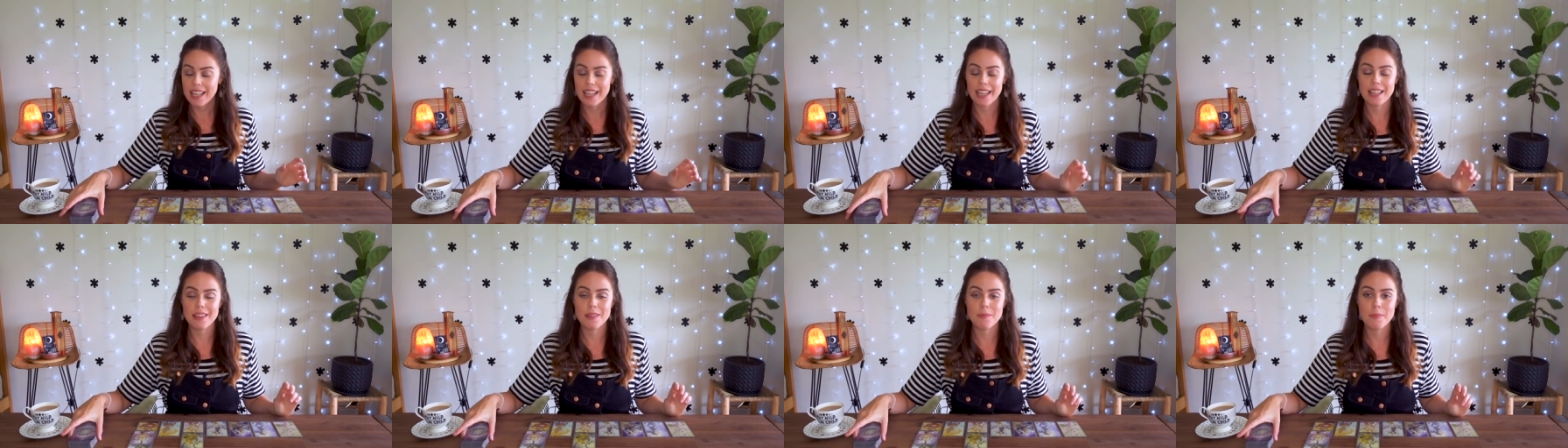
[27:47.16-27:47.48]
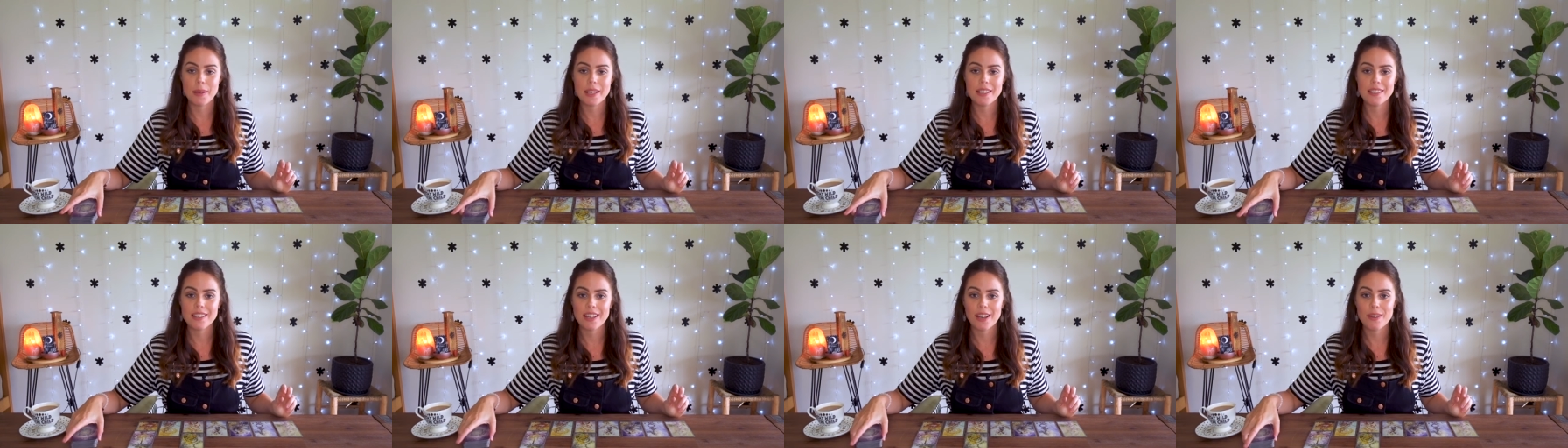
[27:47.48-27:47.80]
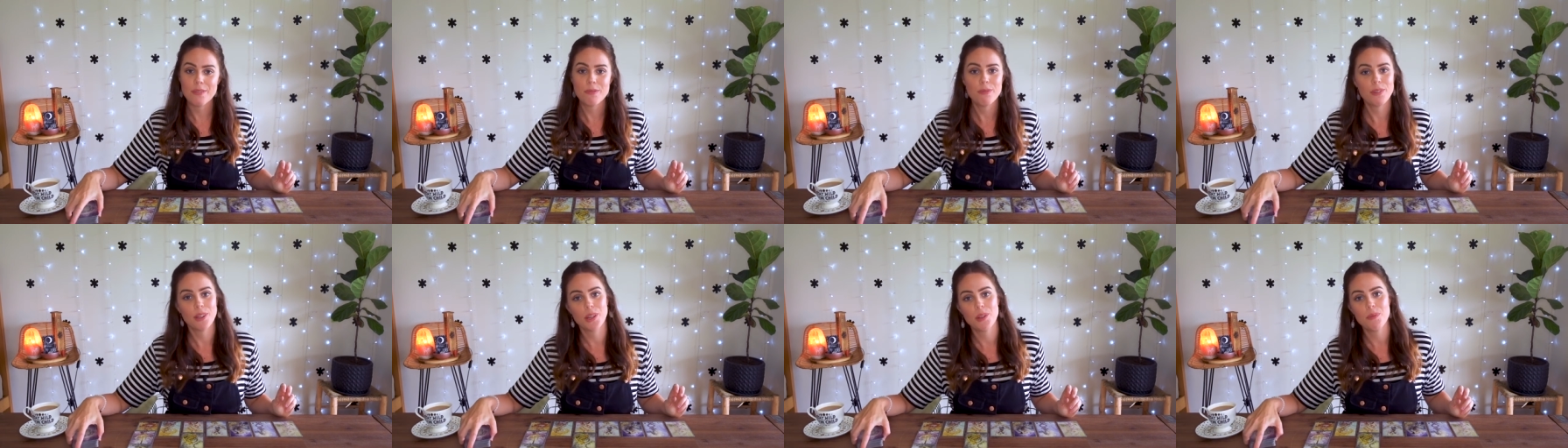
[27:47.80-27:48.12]
In the
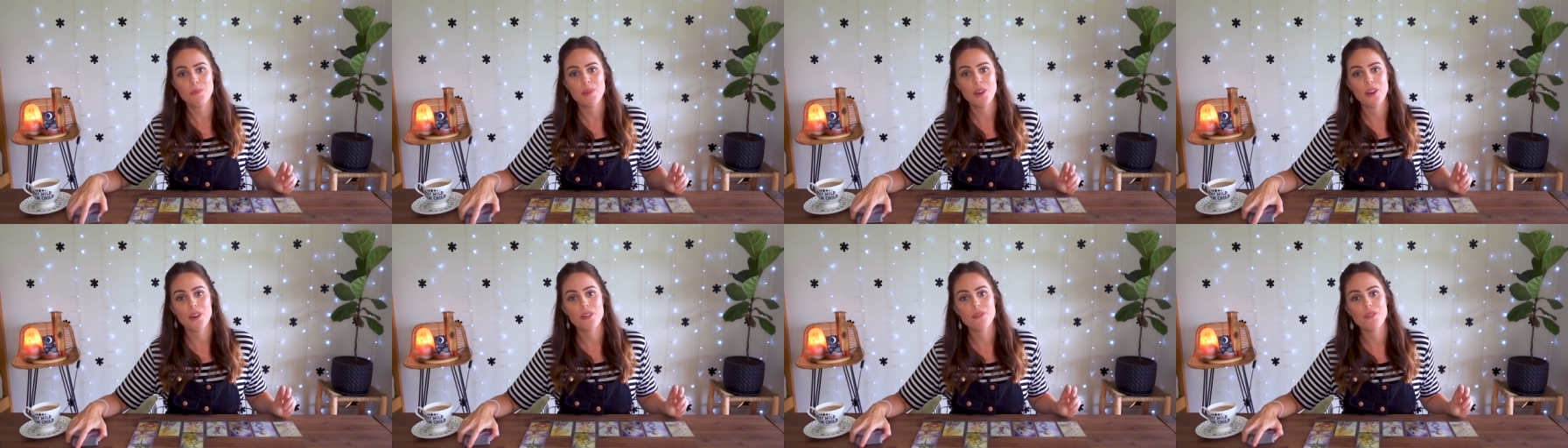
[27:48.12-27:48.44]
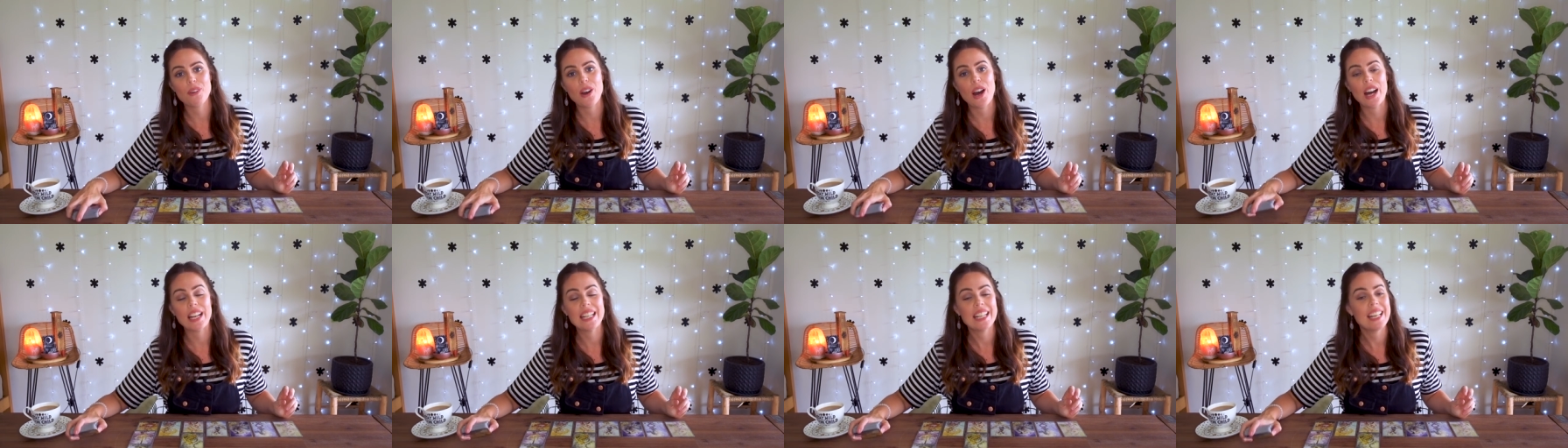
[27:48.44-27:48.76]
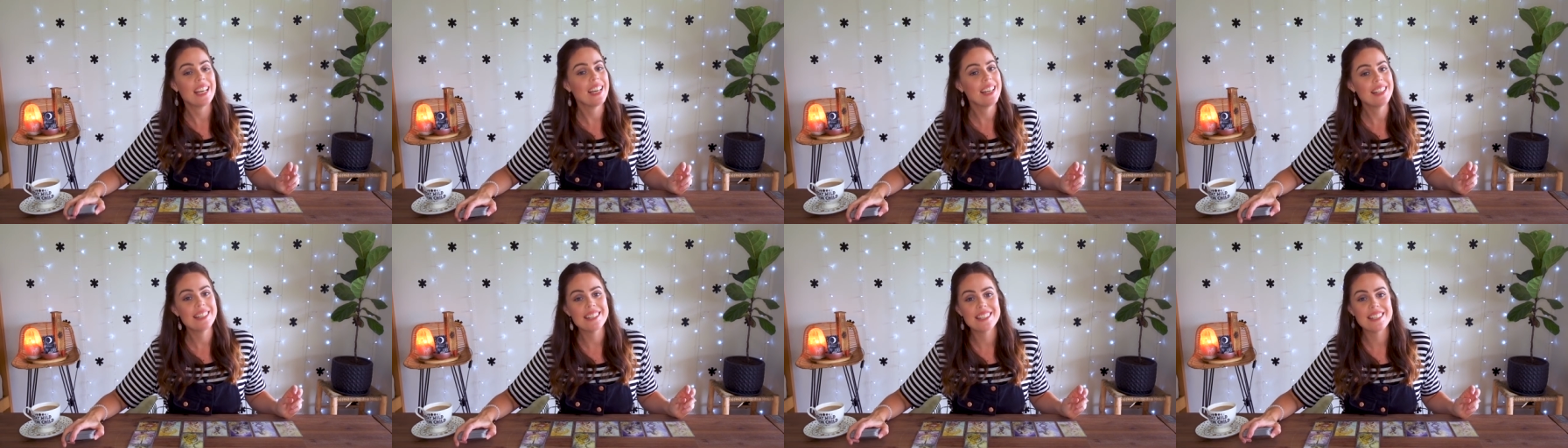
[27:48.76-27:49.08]
meantime, follow me over on
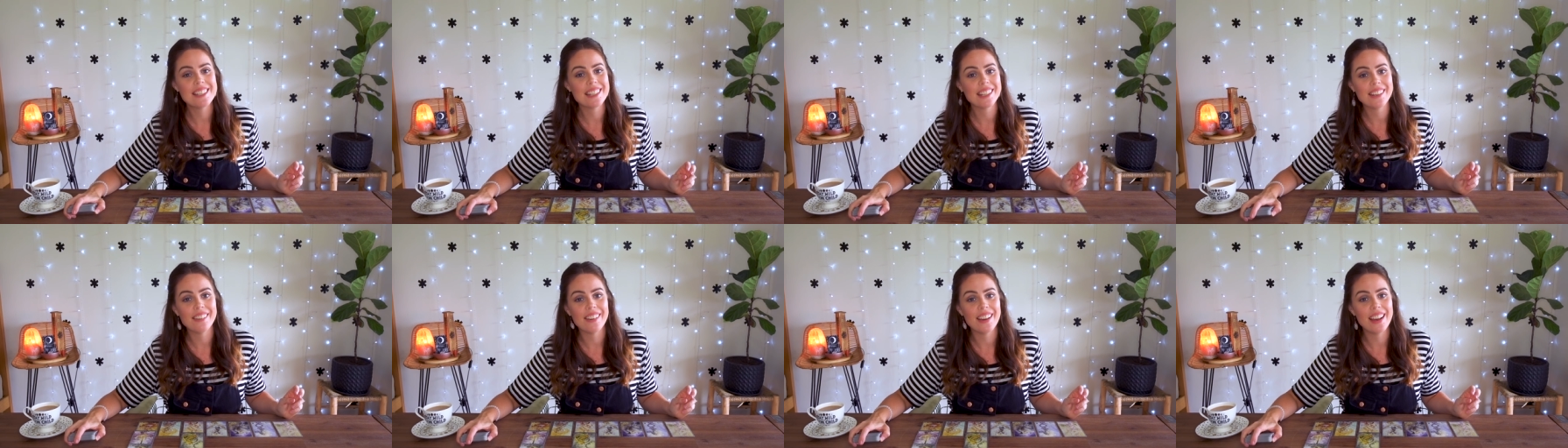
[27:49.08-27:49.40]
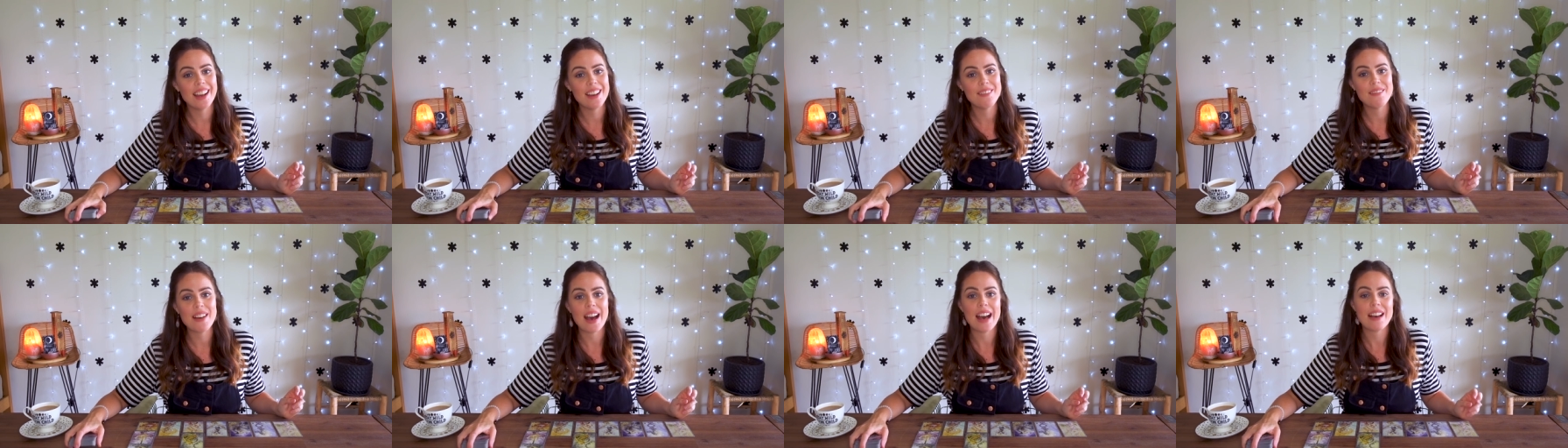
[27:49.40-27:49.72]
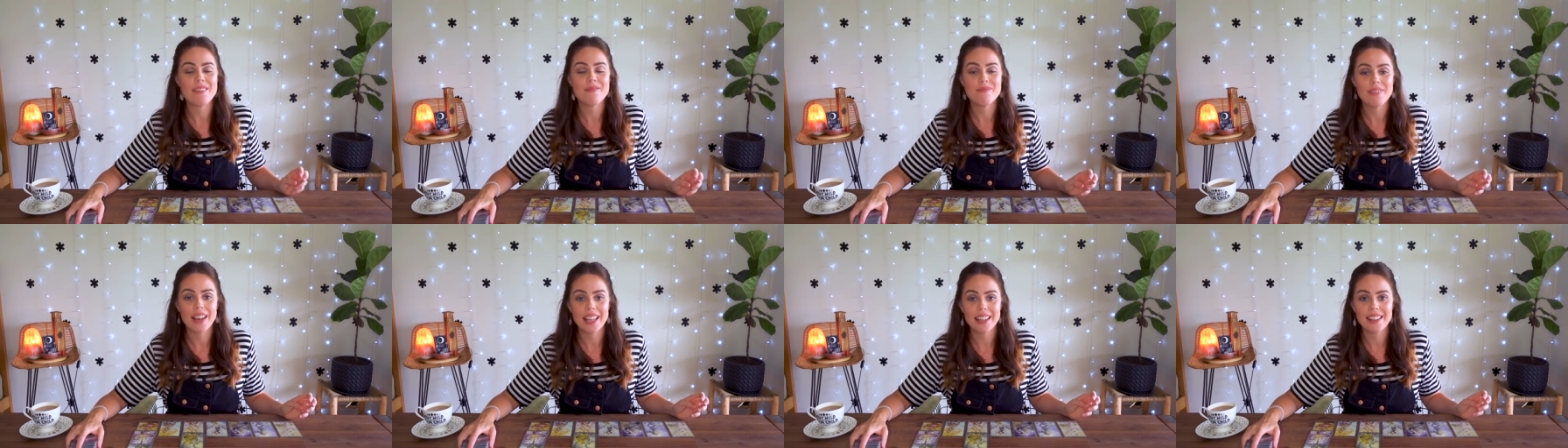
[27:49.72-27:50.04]
Instagram
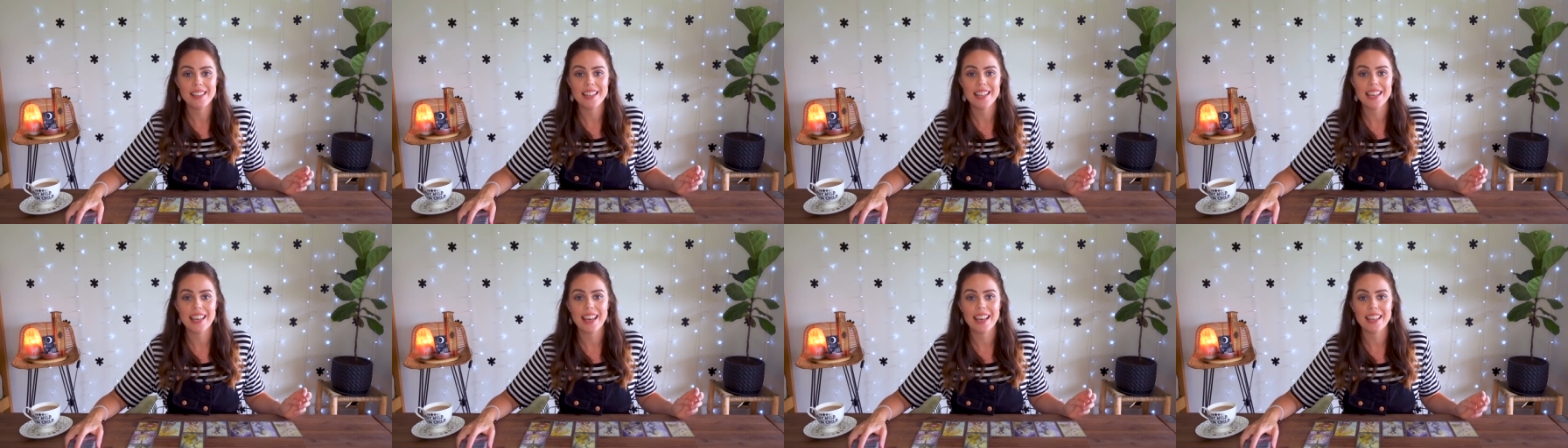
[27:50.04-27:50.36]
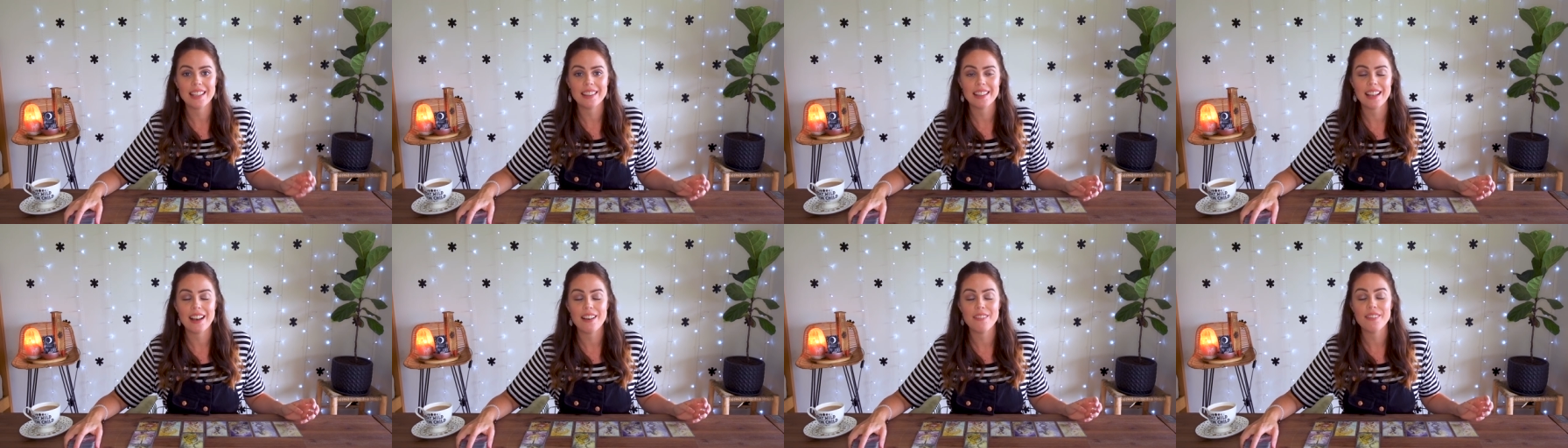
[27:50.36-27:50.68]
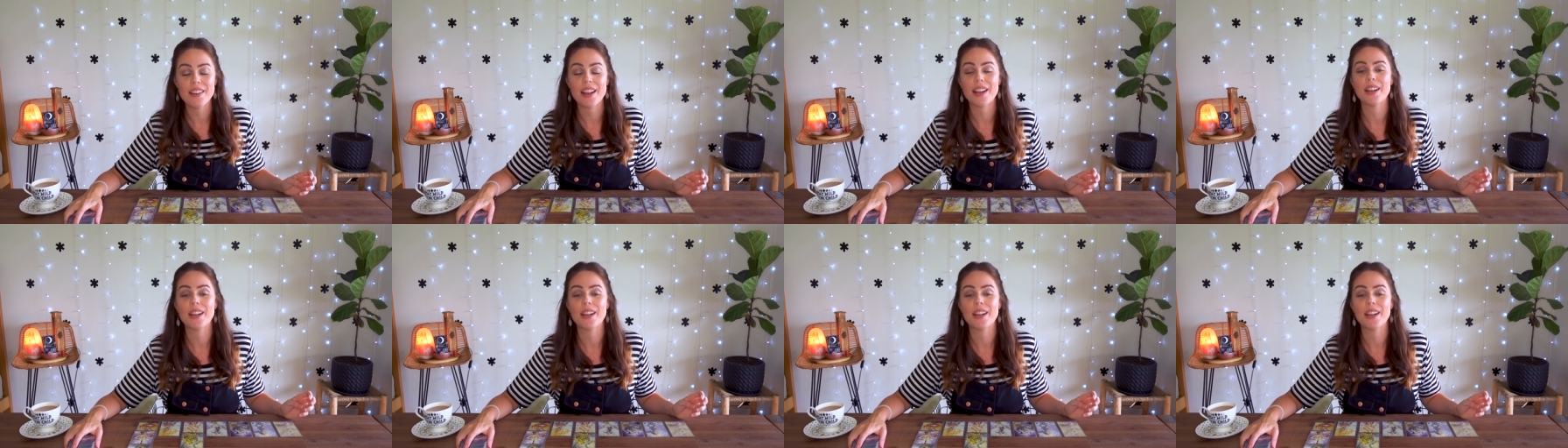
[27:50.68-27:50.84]
at Melanie Kate Love,